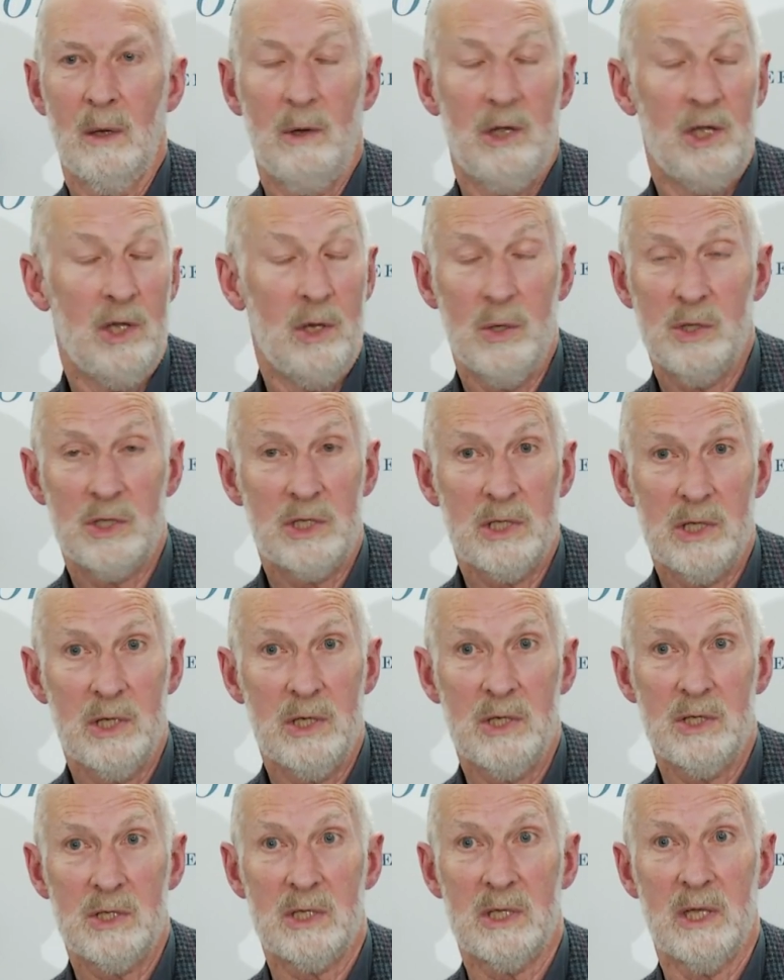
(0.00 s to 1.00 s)

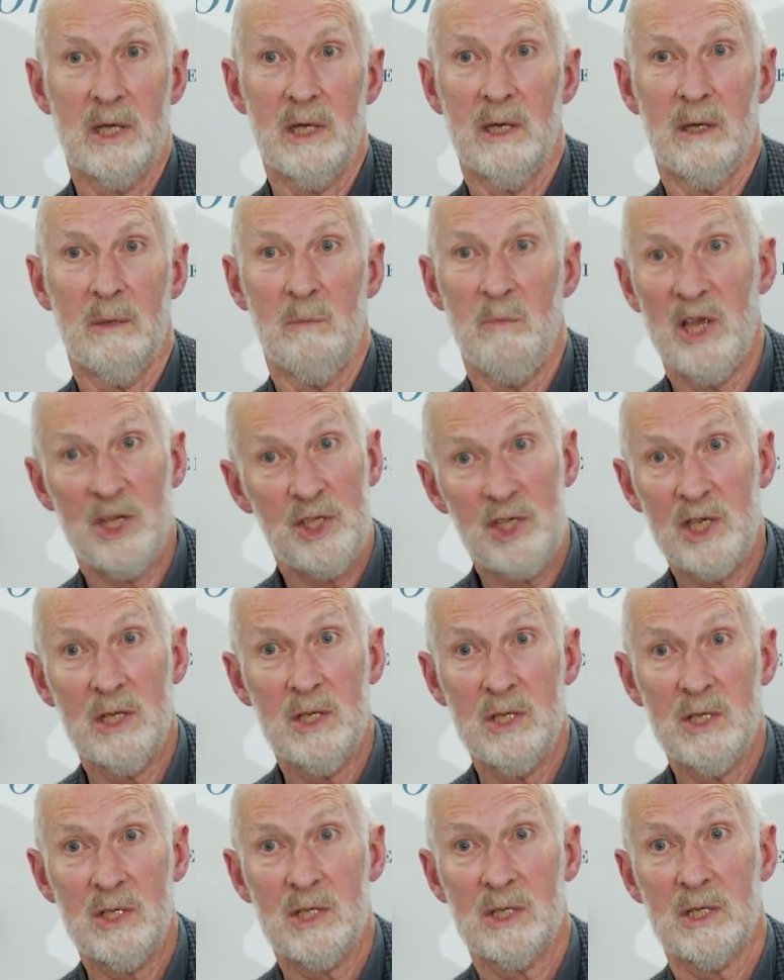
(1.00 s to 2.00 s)
uses, the
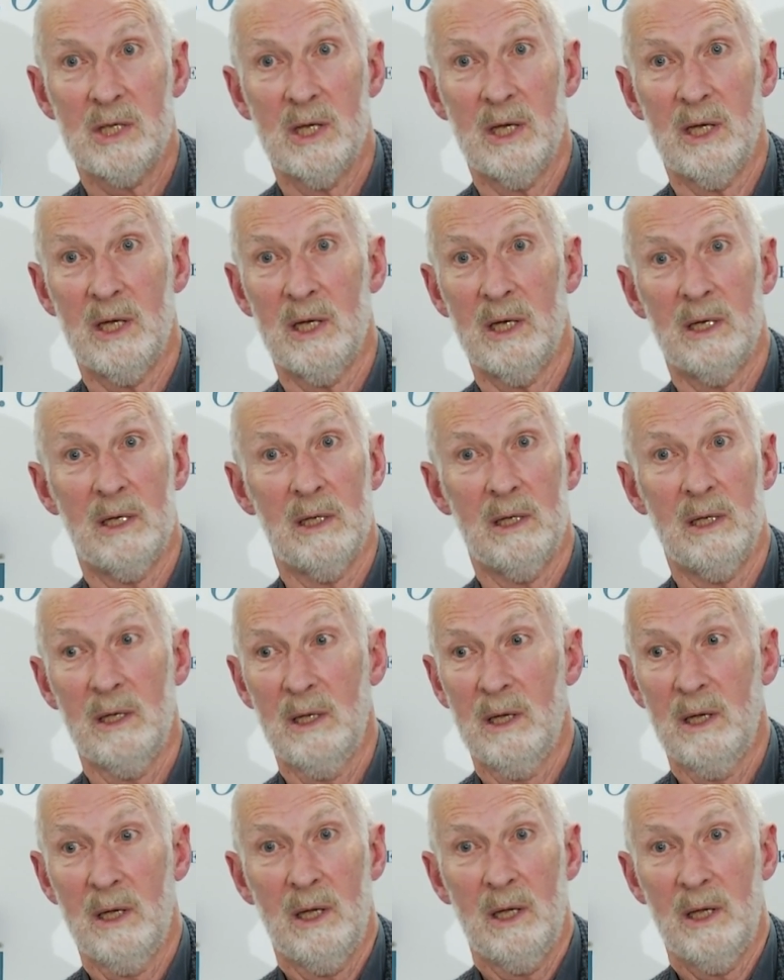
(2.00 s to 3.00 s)
missions. Uh,
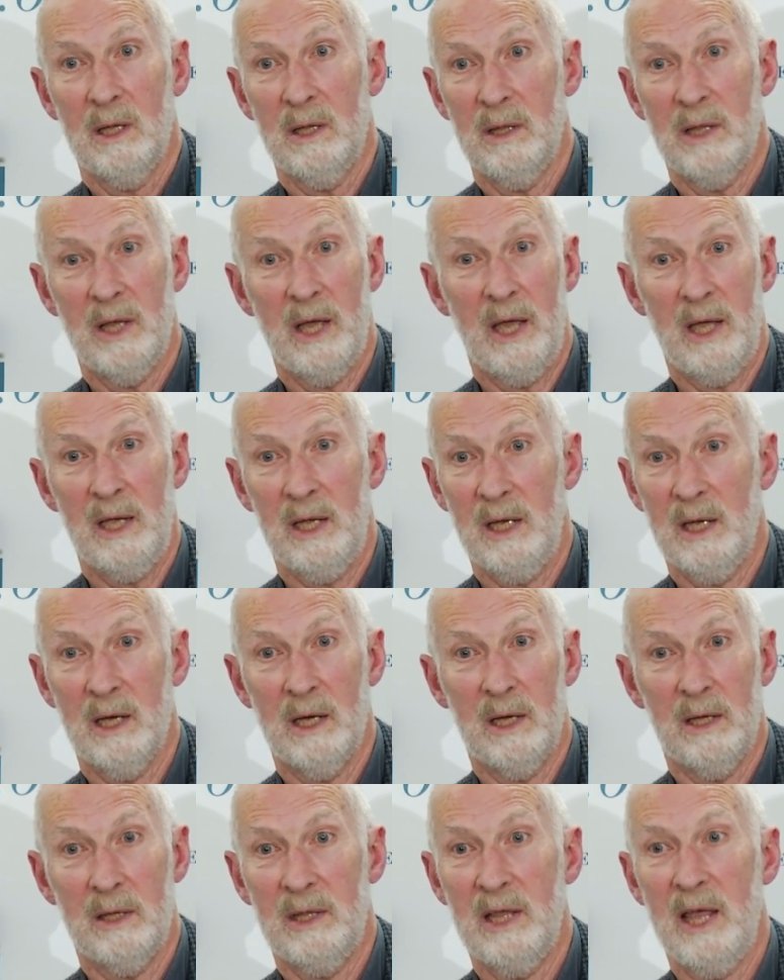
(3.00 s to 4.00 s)
they,
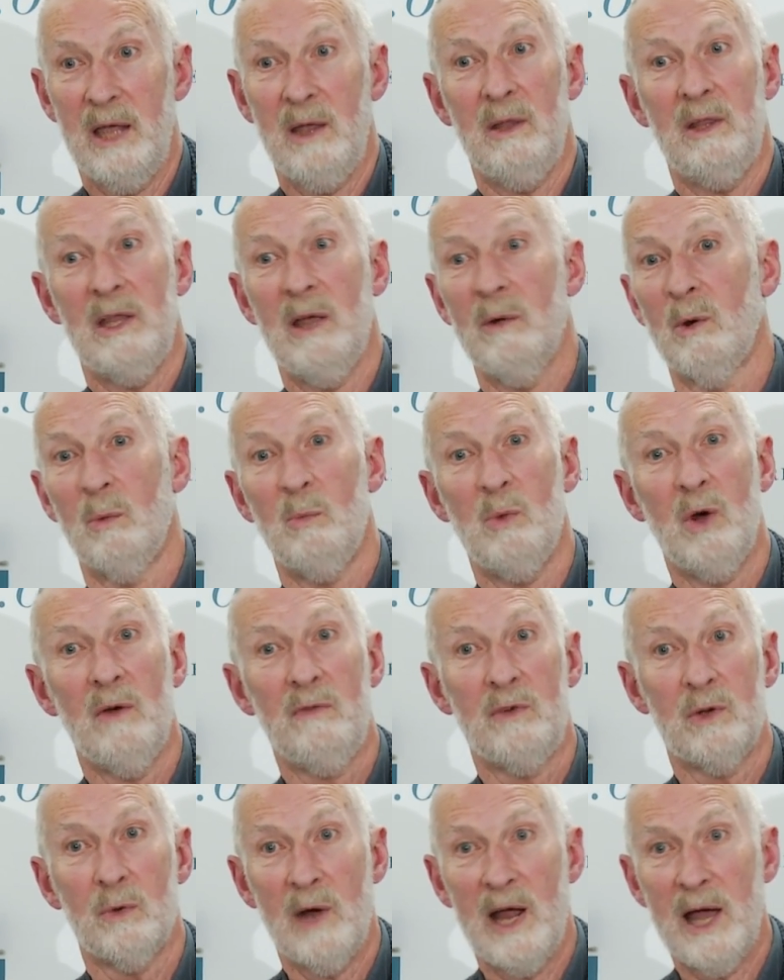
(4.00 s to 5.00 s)
uh, they, they were
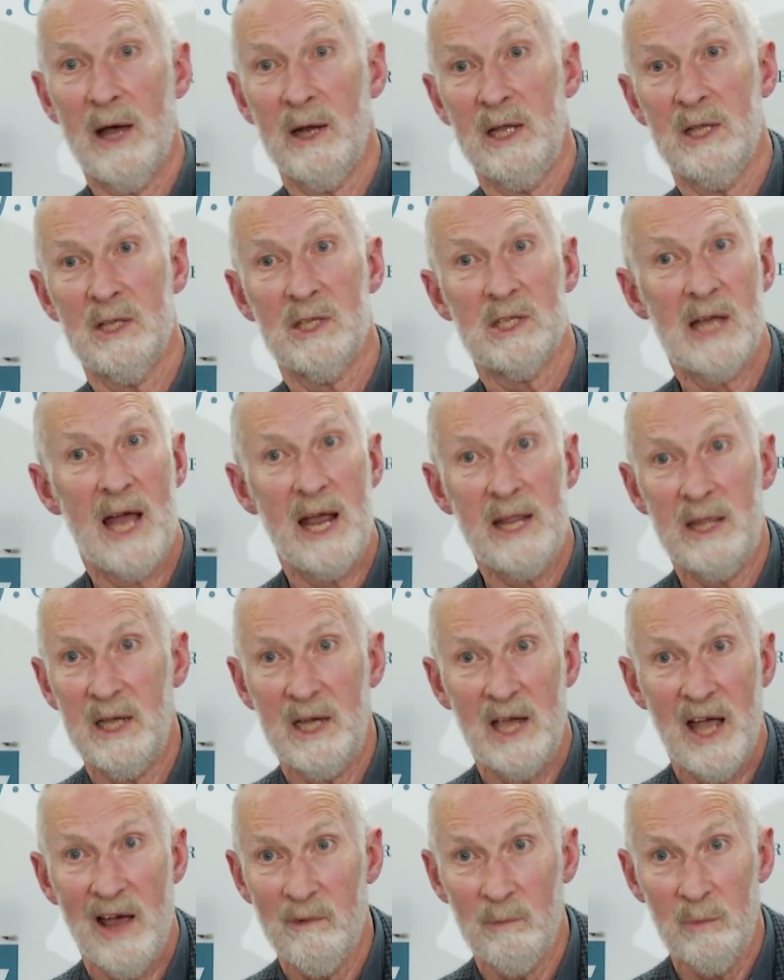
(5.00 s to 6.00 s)
moved around inside the
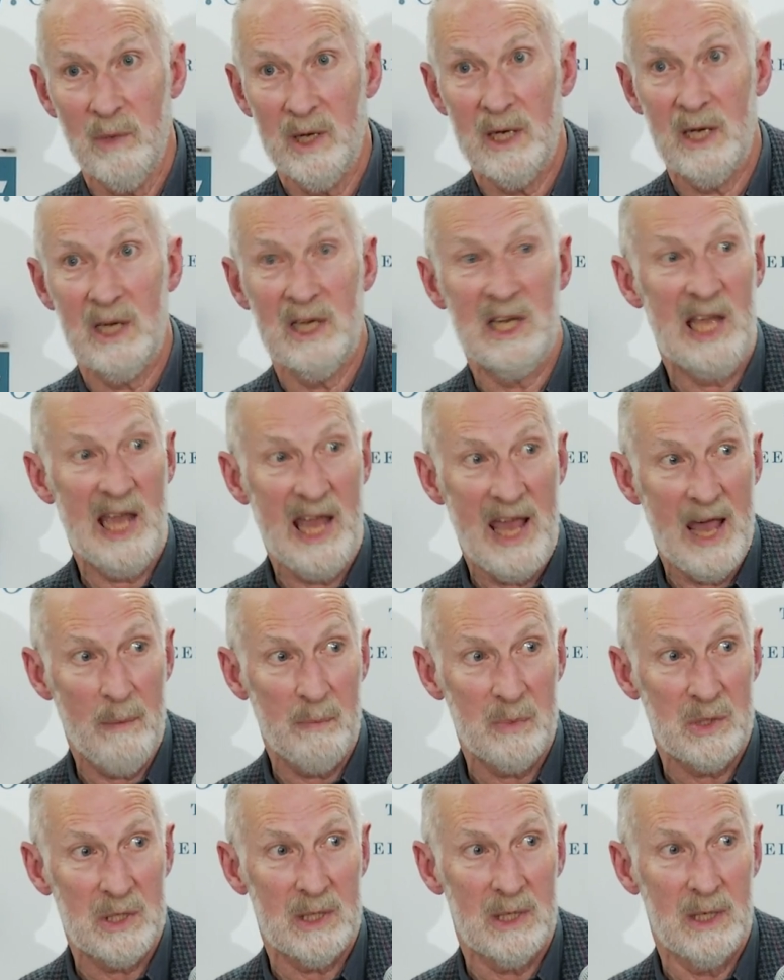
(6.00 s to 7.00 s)
government and
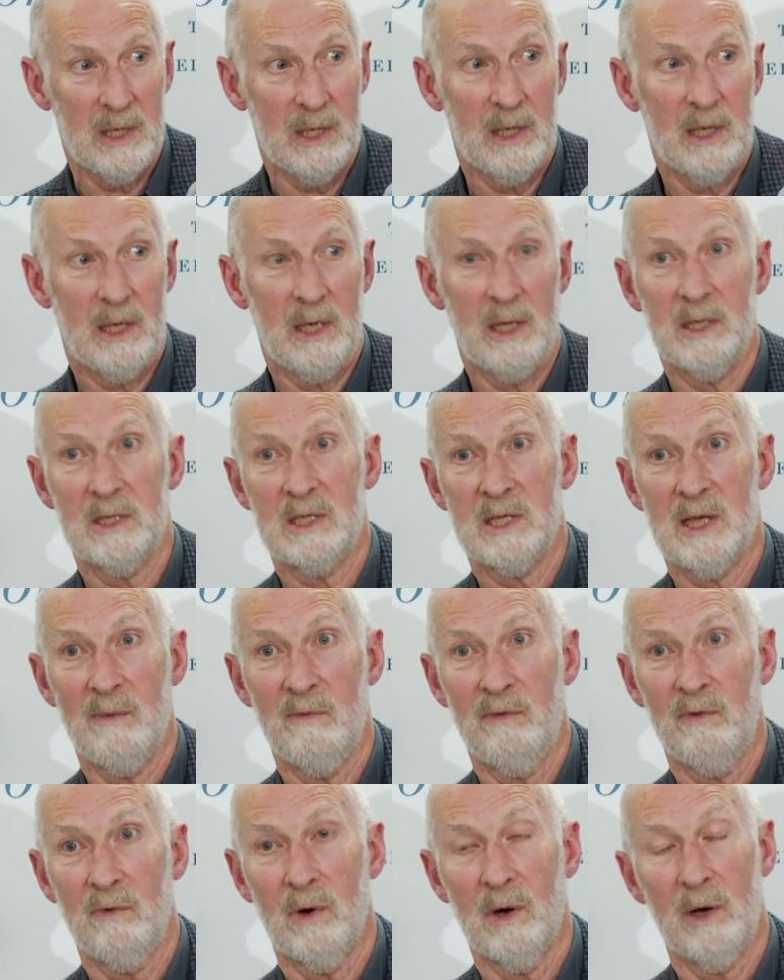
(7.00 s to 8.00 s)
kept in
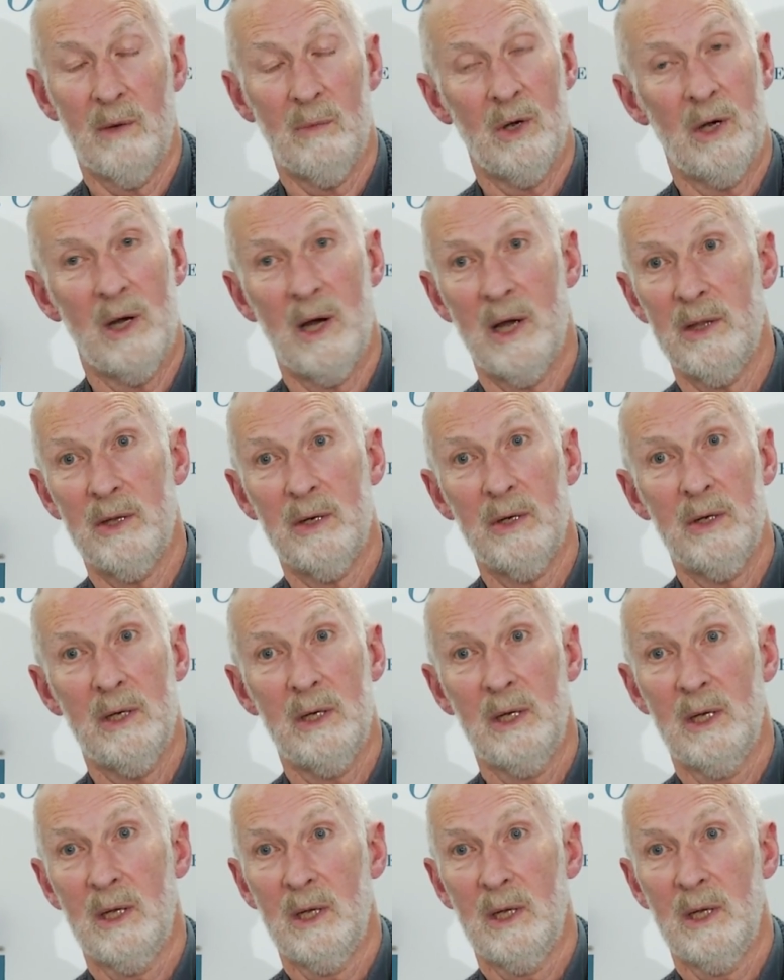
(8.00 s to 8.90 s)
some form or other.